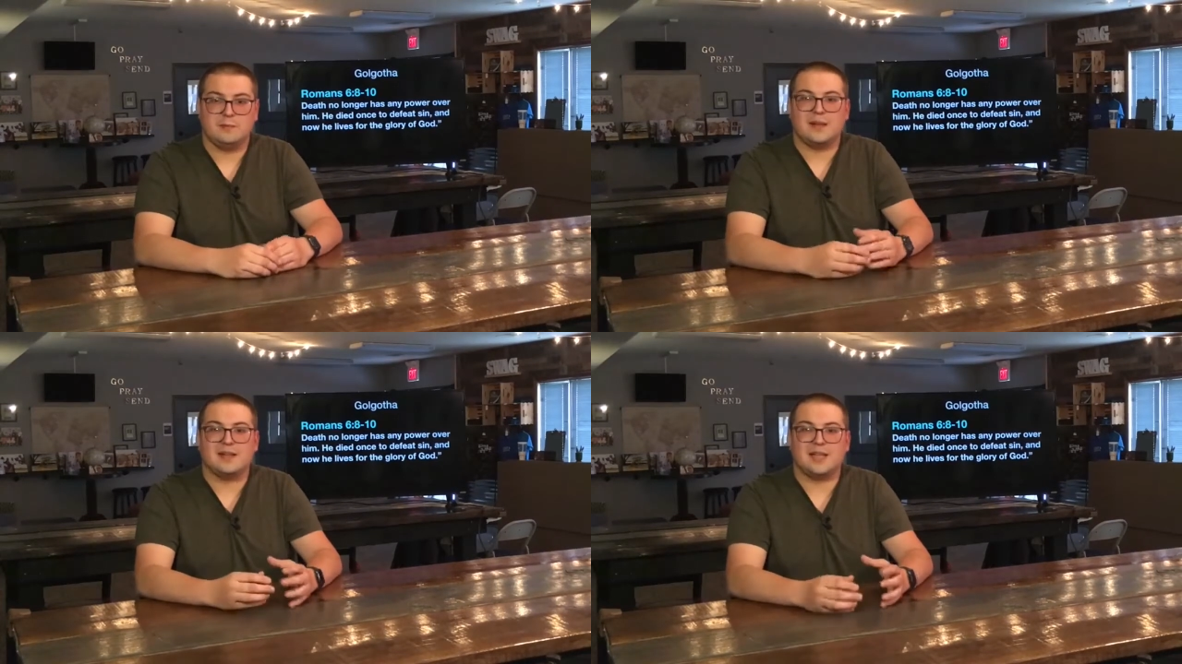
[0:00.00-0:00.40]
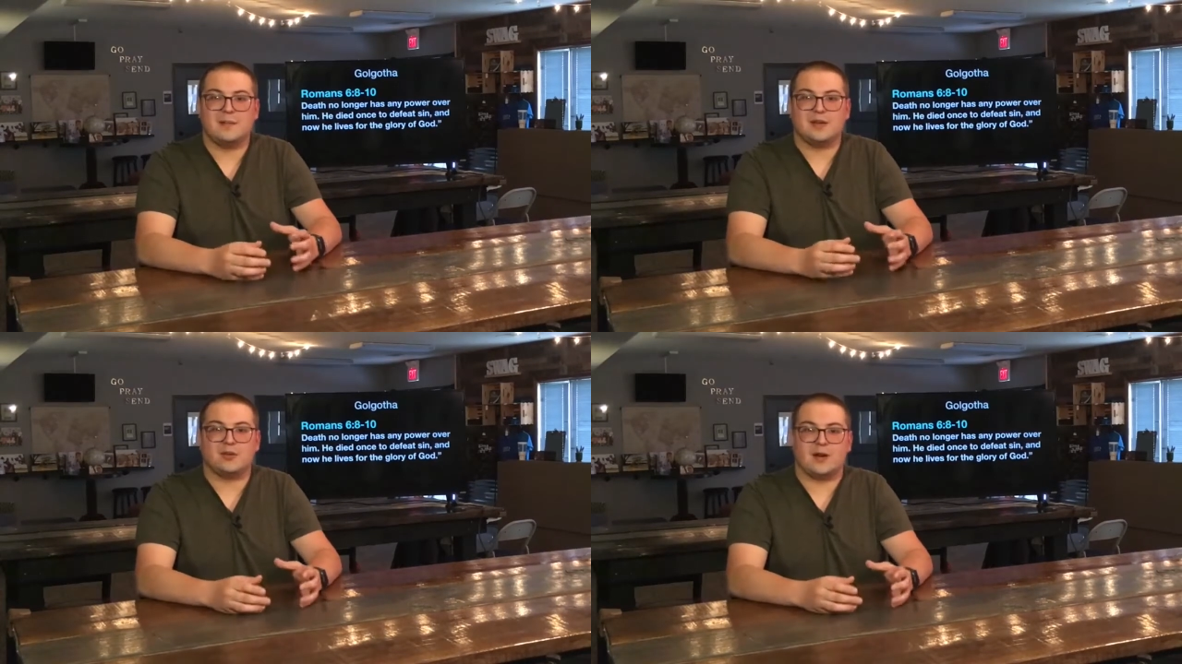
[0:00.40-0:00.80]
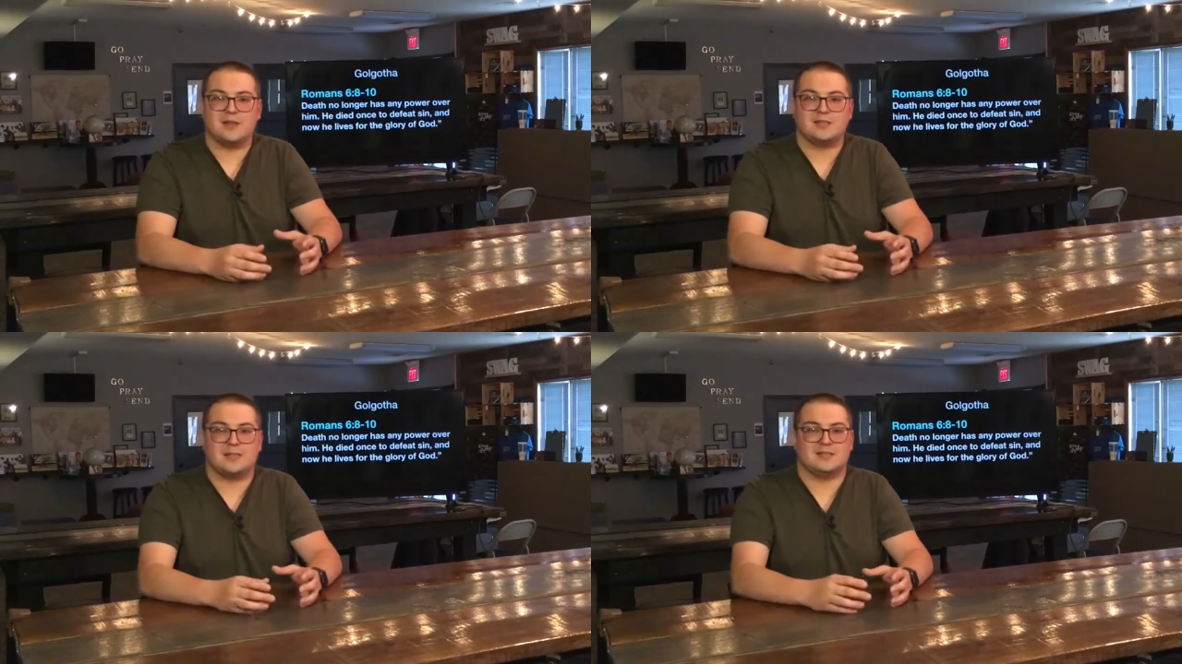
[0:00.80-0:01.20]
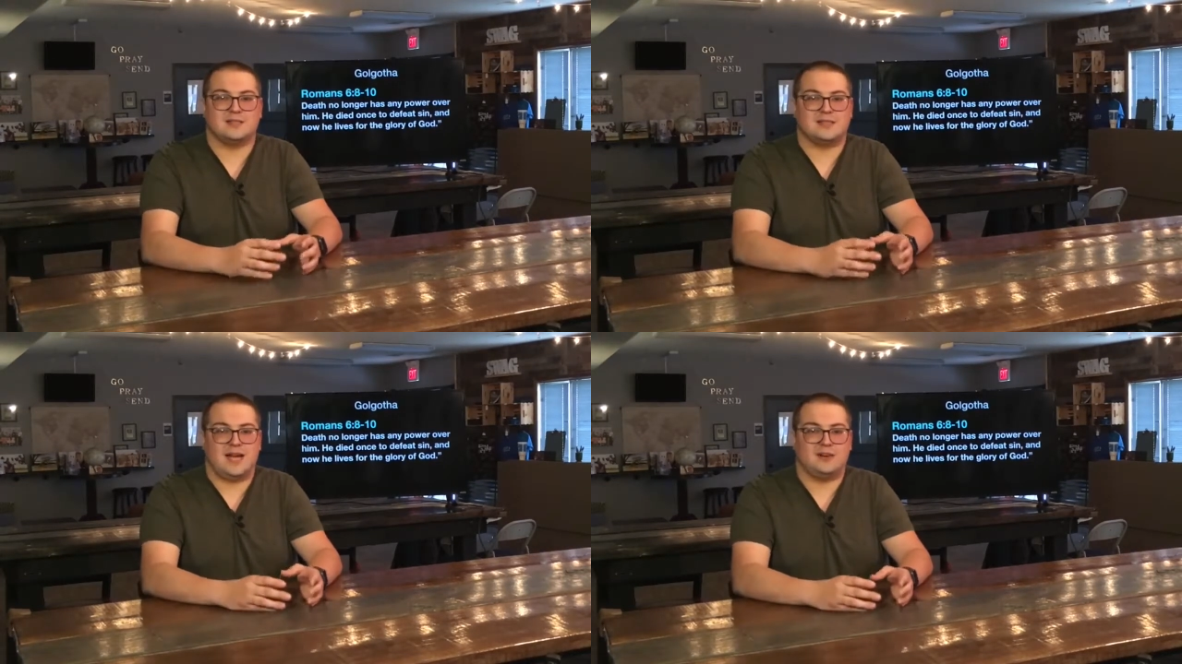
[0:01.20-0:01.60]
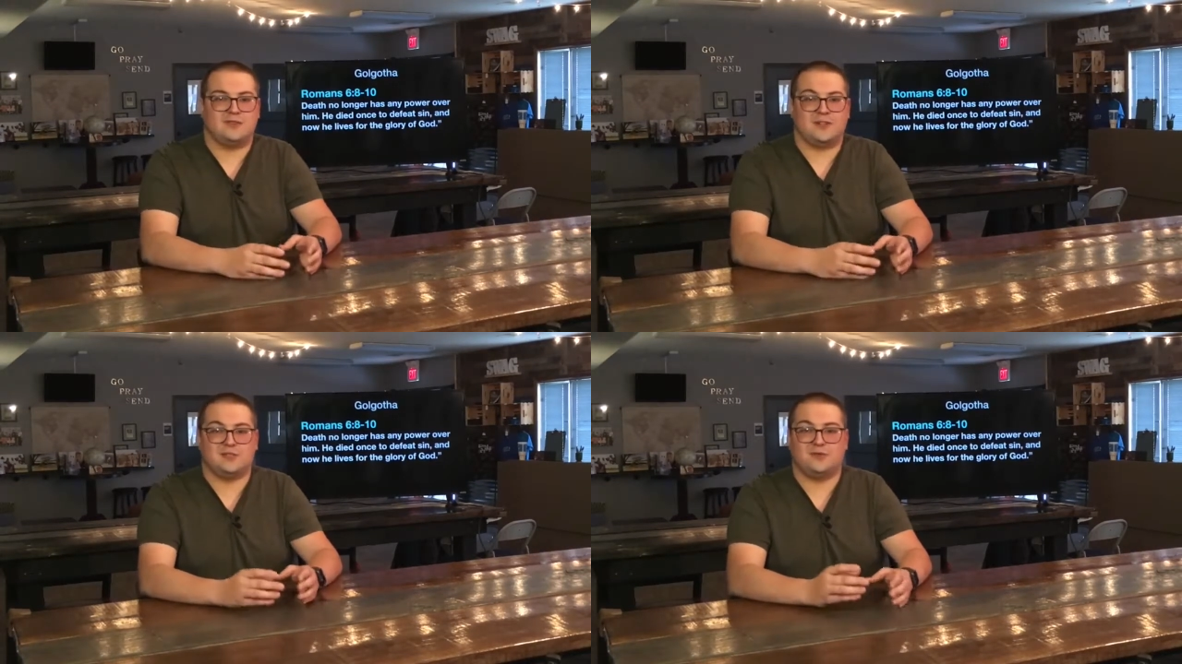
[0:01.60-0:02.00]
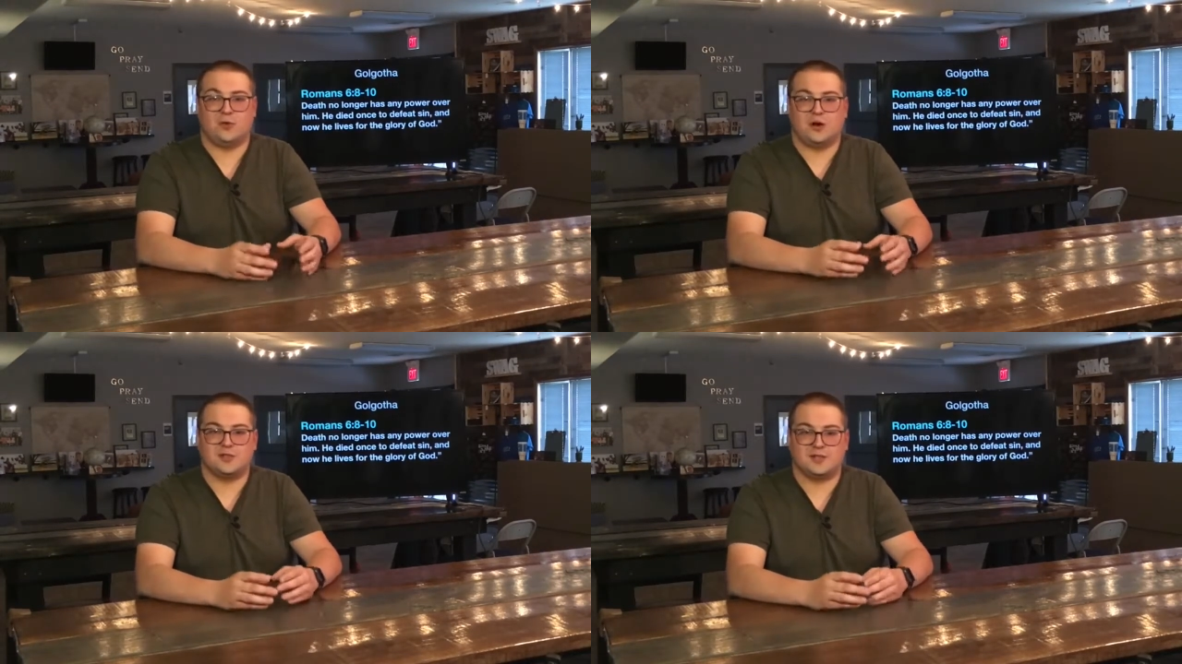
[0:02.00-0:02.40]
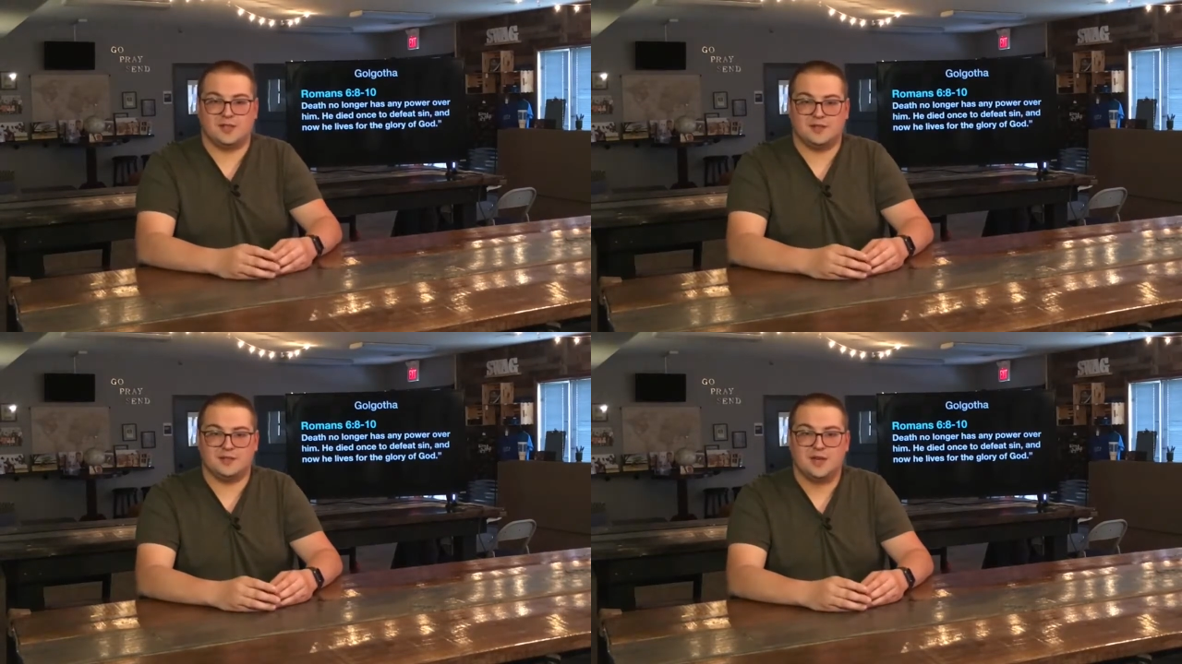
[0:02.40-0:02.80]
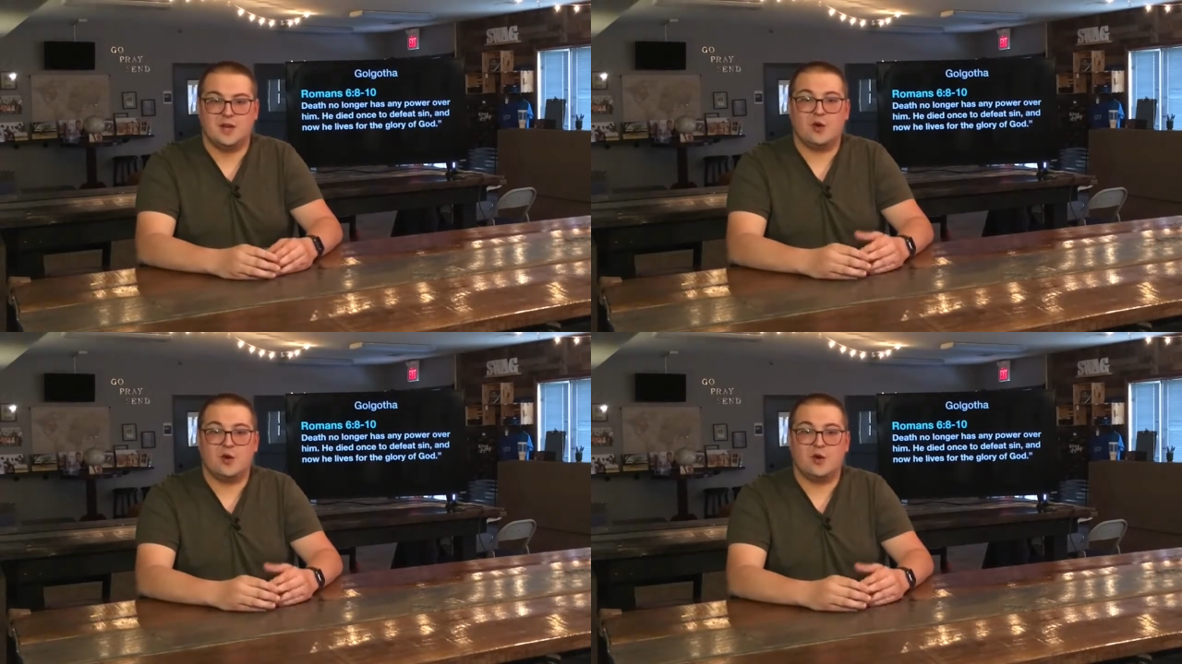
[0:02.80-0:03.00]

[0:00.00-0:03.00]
By claiming Christ as the sacrifice for our sins,